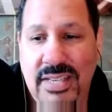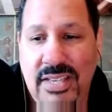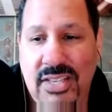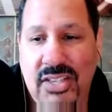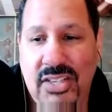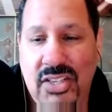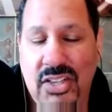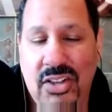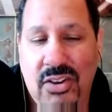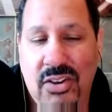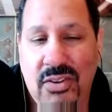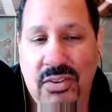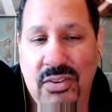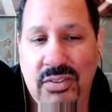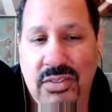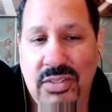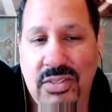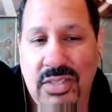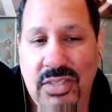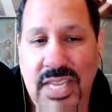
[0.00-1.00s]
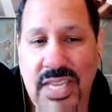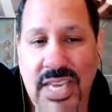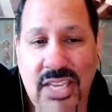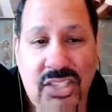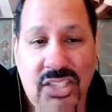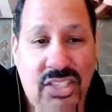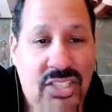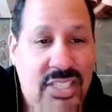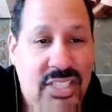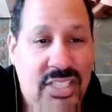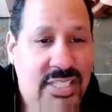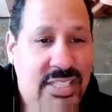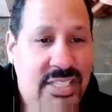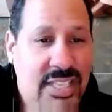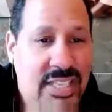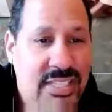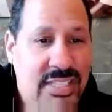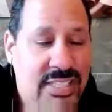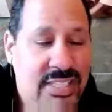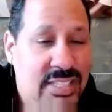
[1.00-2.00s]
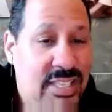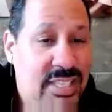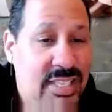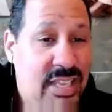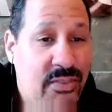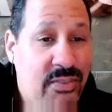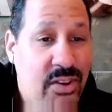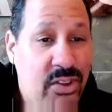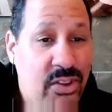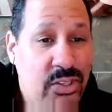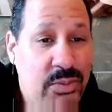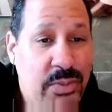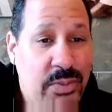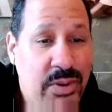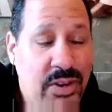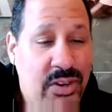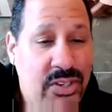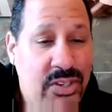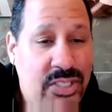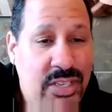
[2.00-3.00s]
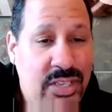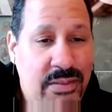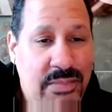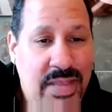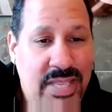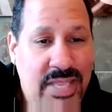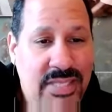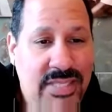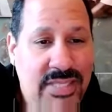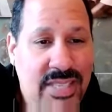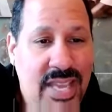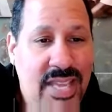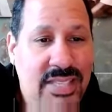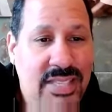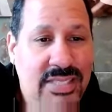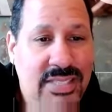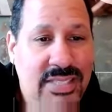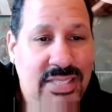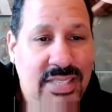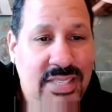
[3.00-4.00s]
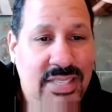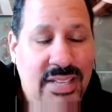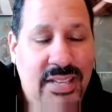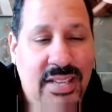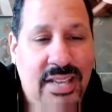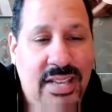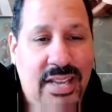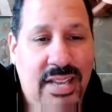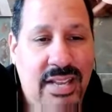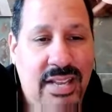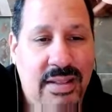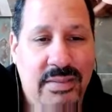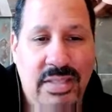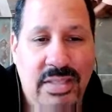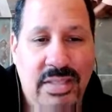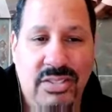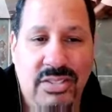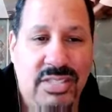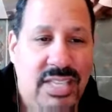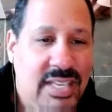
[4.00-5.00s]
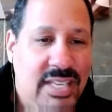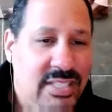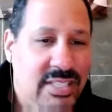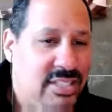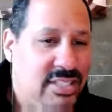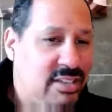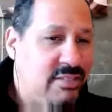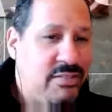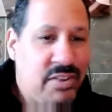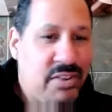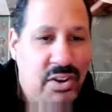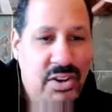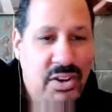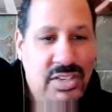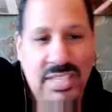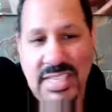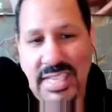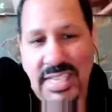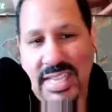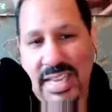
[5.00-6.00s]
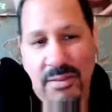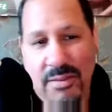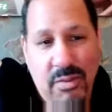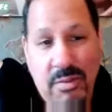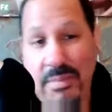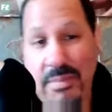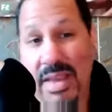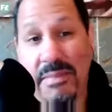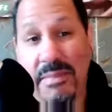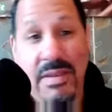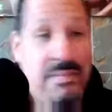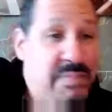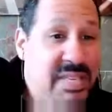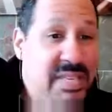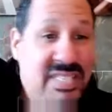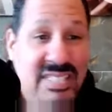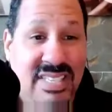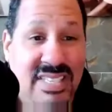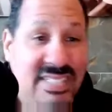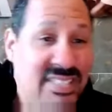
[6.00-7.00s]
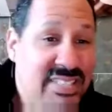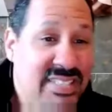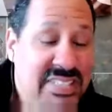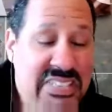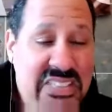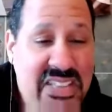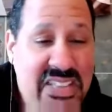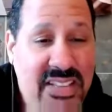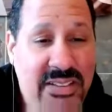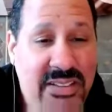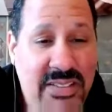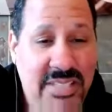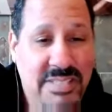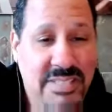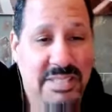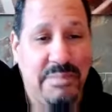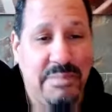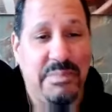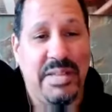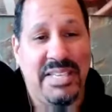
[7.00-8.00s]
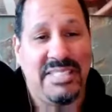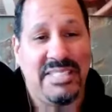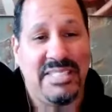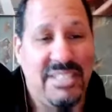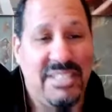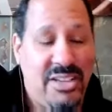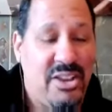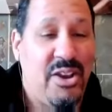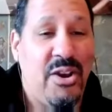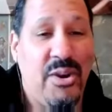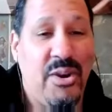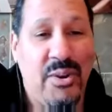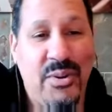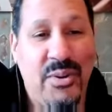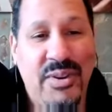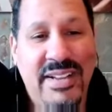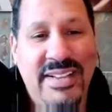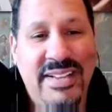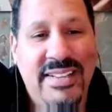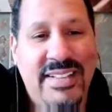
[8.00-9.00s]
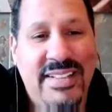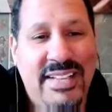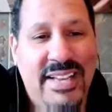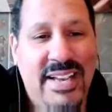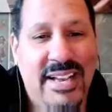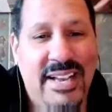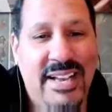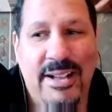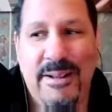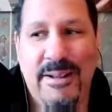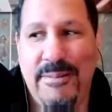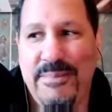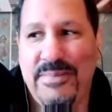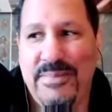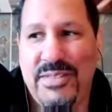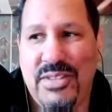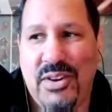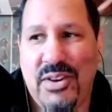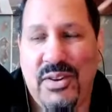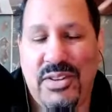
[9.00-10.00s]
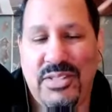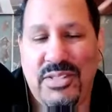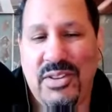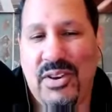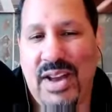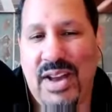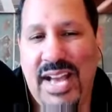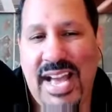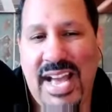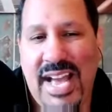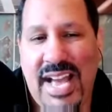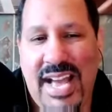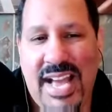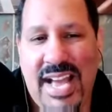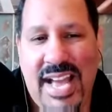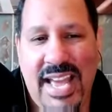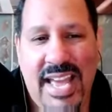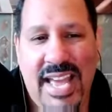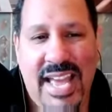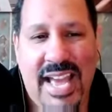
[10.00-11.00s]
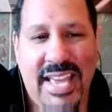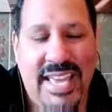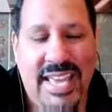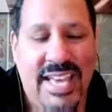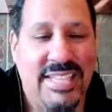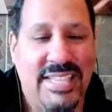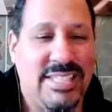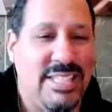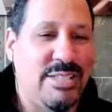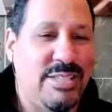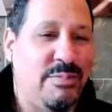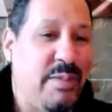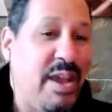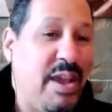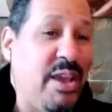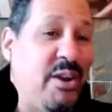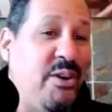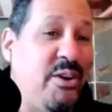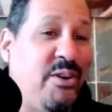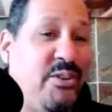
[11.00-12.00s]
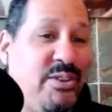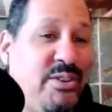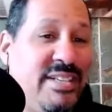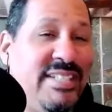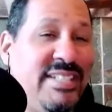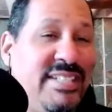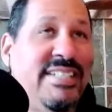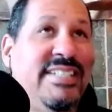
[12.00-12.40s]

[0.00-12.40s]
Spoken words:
you know itch to see if entrepreneurship made sense. Those things converged, and like, well, maybe business is the place to go. So I guess it's my own